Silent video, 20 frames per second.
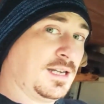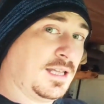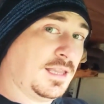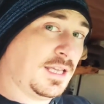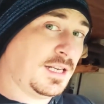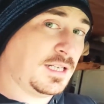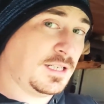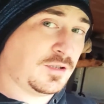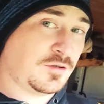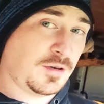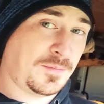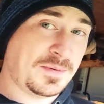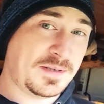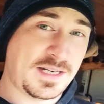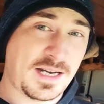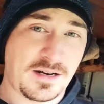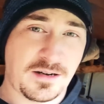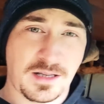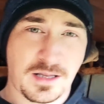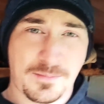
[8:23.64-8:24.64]
and then it's dripping
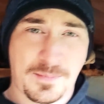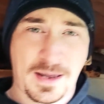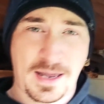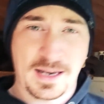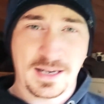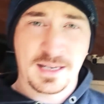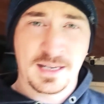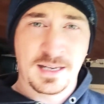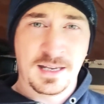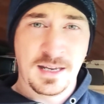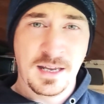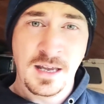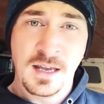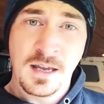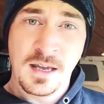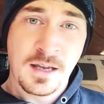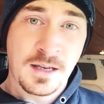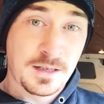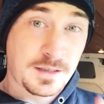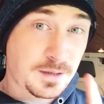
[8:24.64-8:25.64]
down at the back.
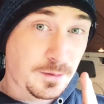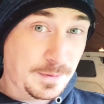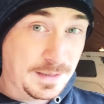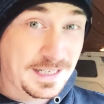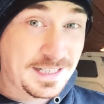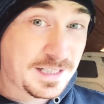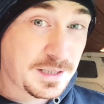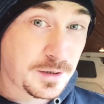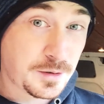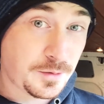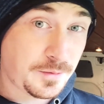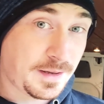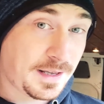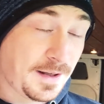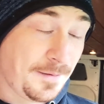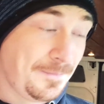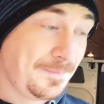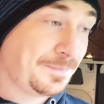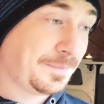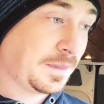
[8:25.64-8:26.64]
So we need to sort
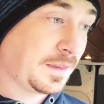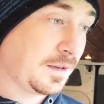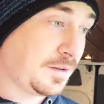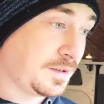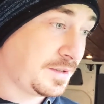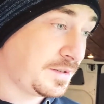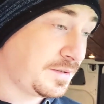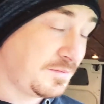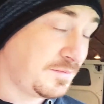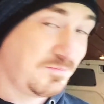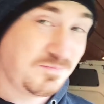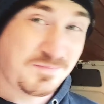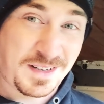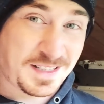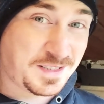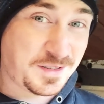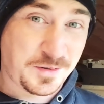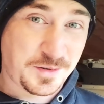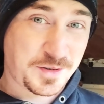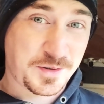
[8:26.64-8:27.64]
that, because
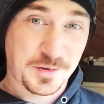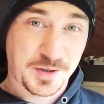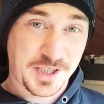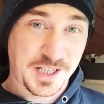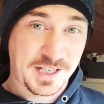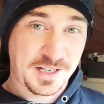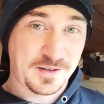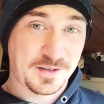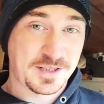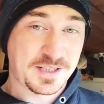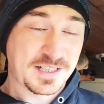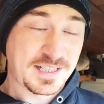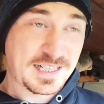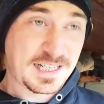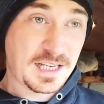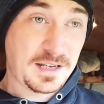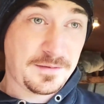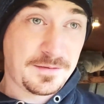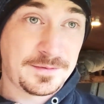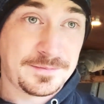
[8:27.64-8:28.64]
that's not the sort of shit you can just
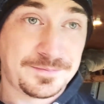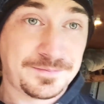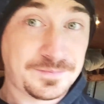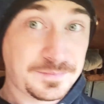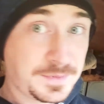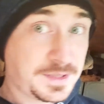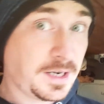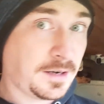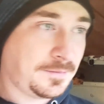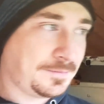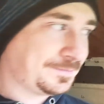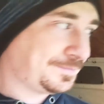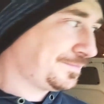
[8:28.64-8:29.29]
leave. So,